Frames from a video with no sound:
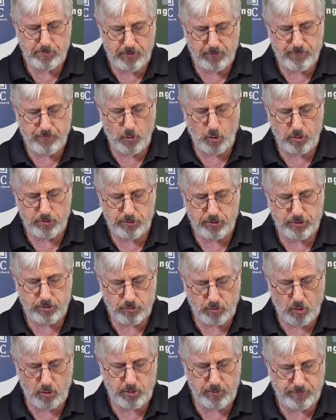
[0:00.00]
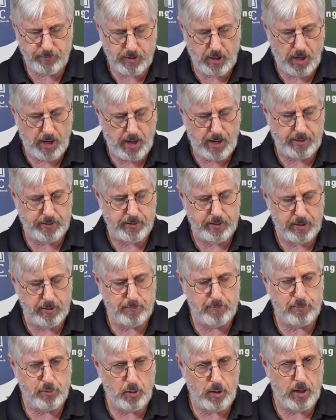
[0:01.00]
before the throne of God
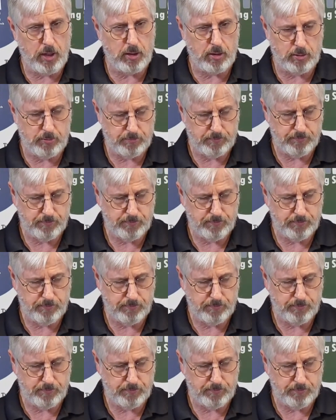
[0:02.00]
in prayer,